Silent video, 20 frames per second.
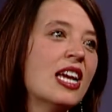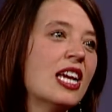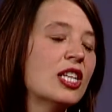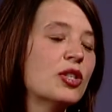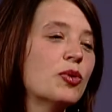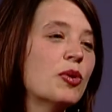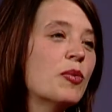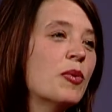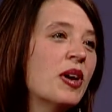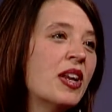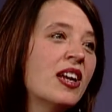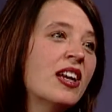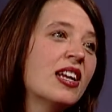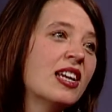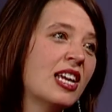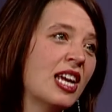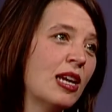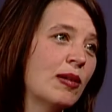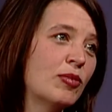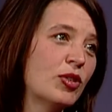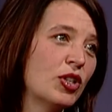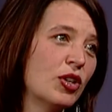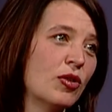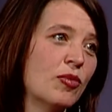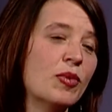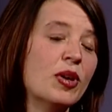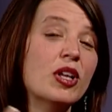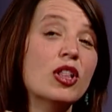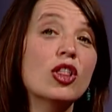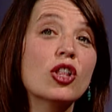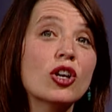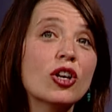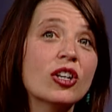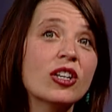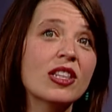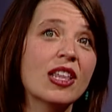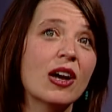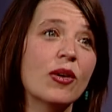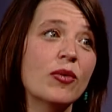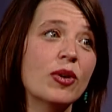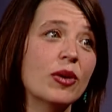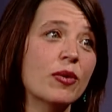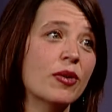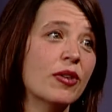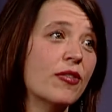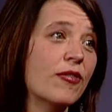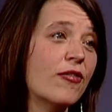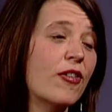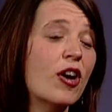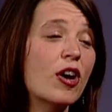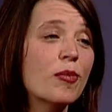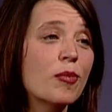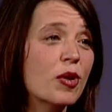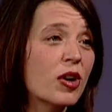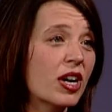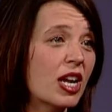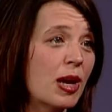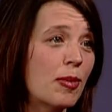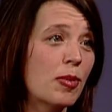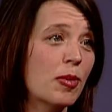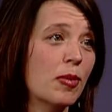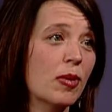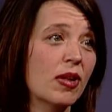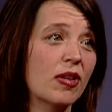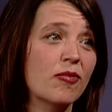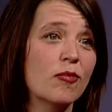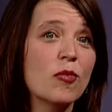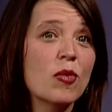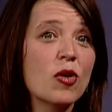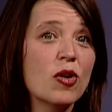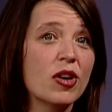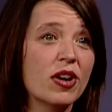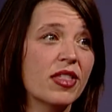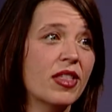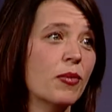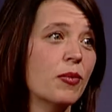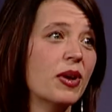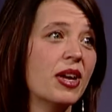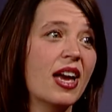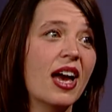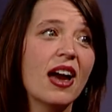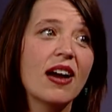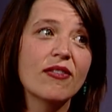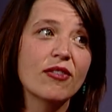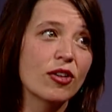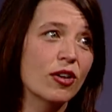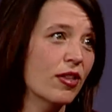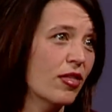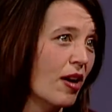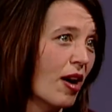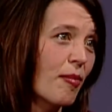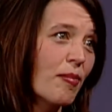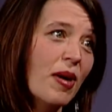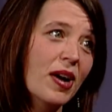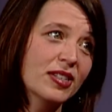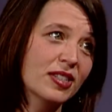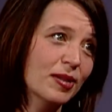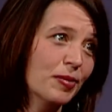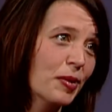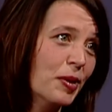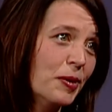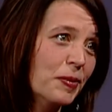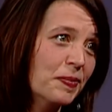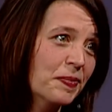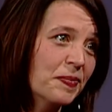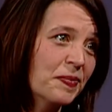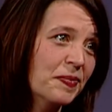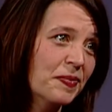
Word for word: Is we went on a game show and we learned that we were far more capable of more than we ever thought possible.